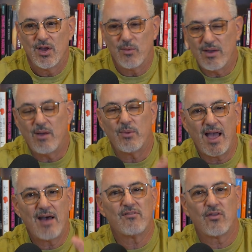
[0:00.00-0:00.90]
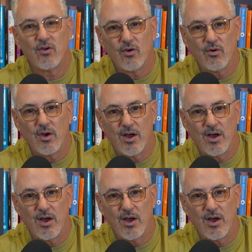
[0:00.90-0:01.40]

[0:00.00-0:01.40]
We have other